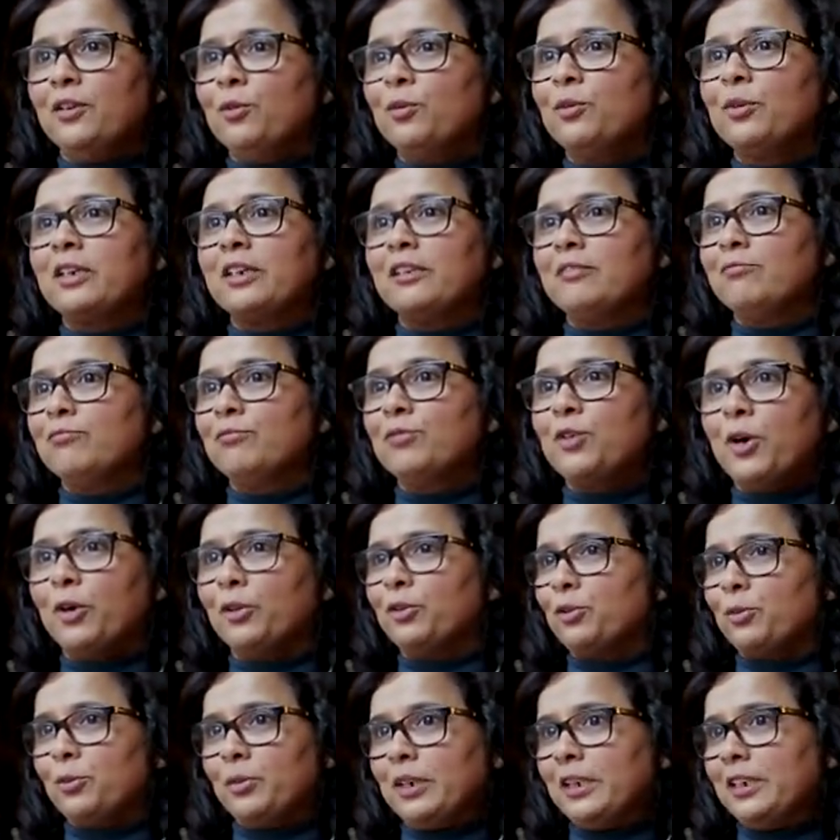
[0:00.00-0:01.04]
who can go
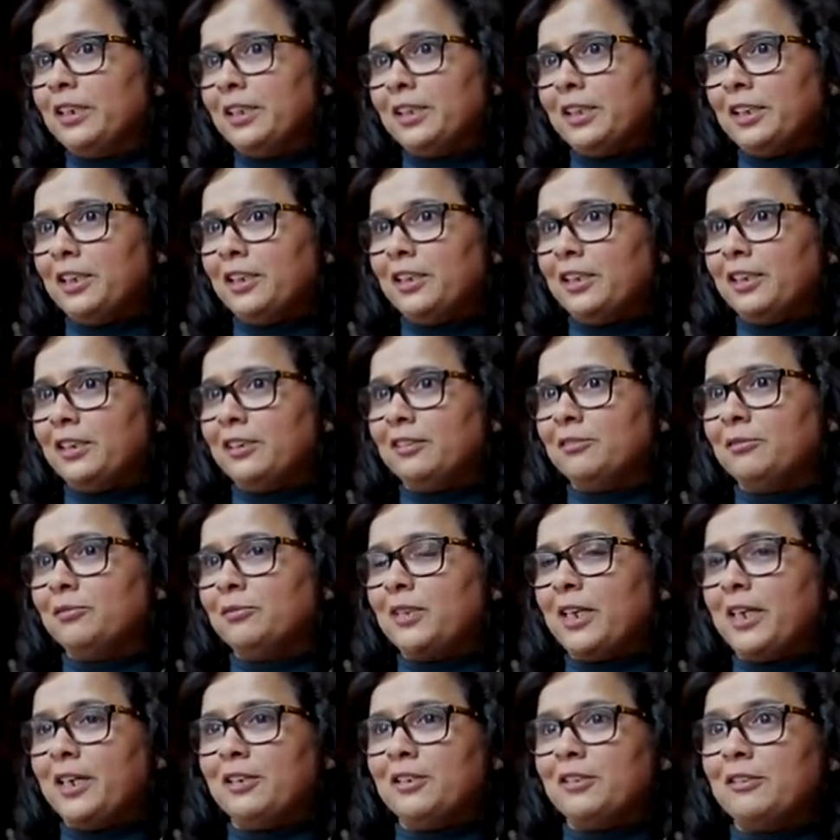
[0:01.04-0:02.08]
through anything
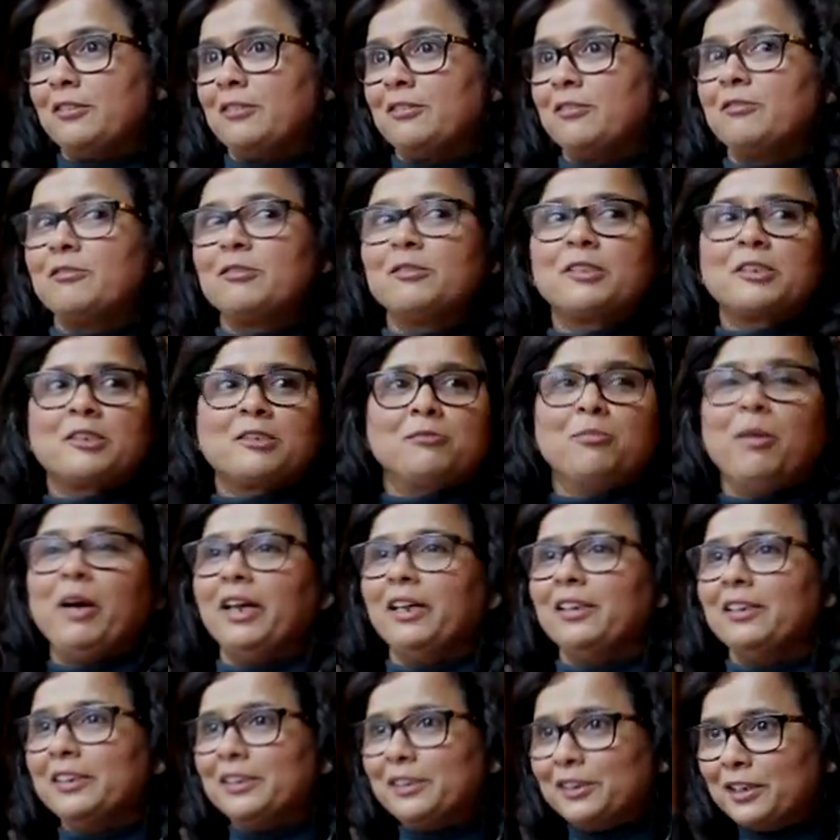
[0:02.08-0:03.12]
and
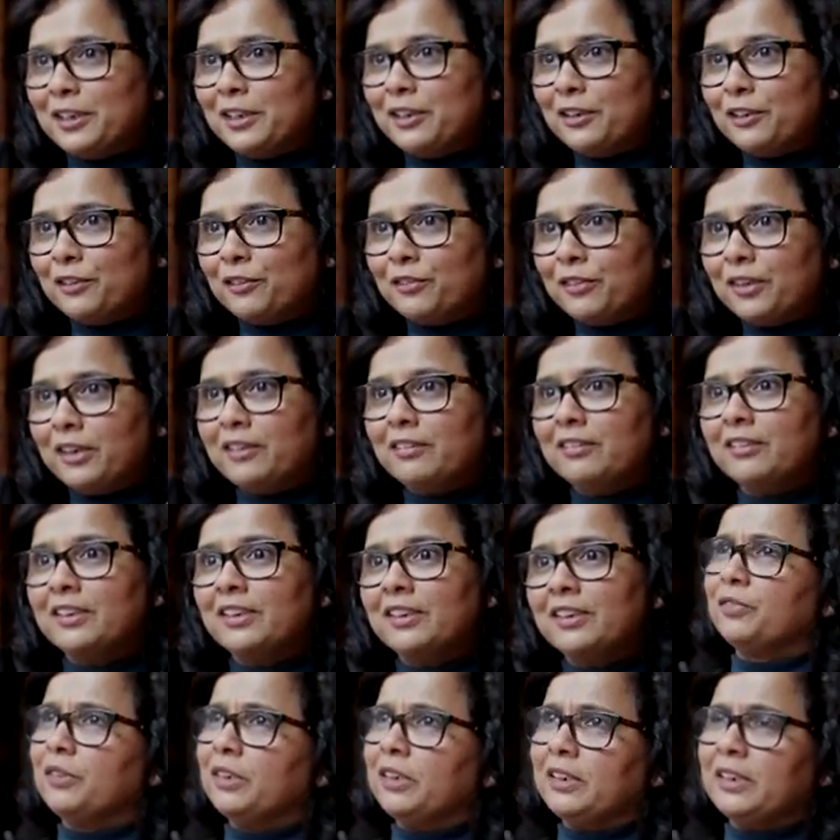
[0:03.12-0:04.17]
smile at the end of it.
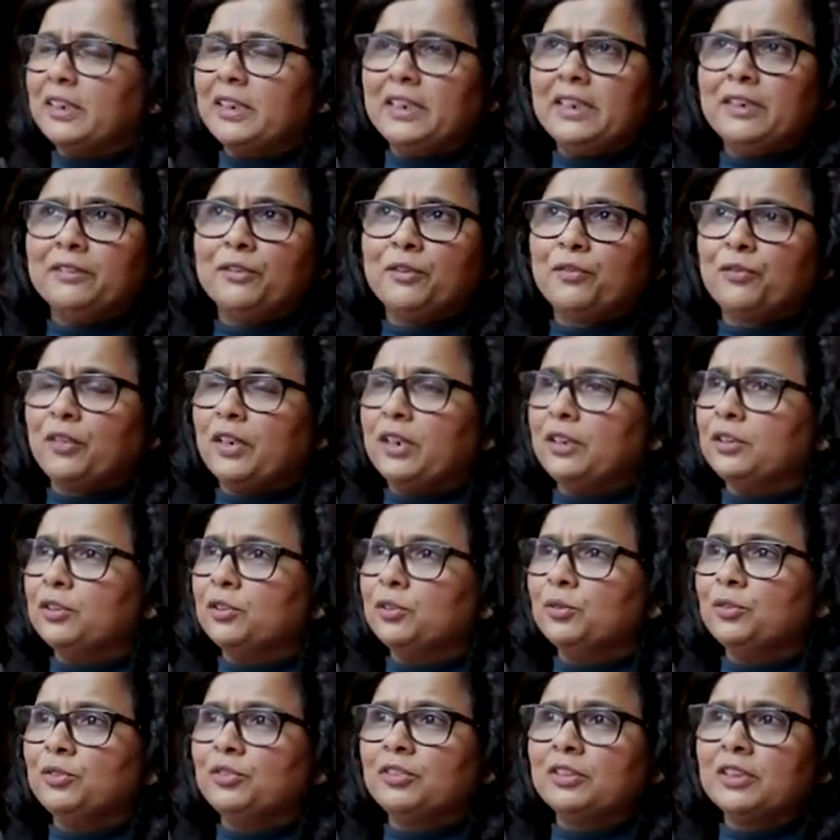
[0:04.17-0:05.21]
And I have a friend
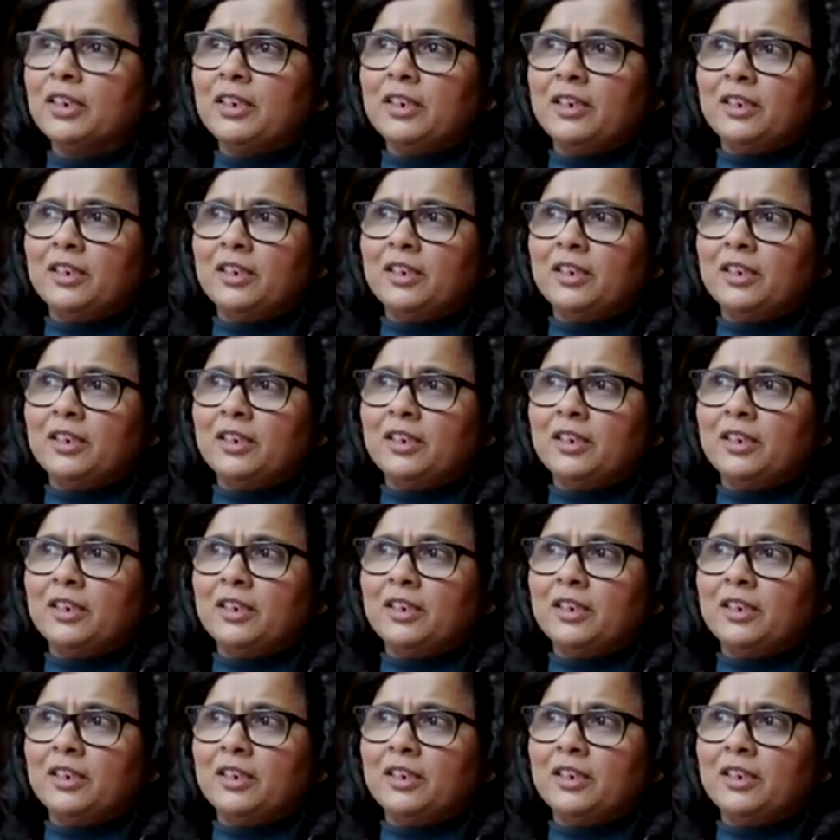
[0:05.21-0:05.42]
who's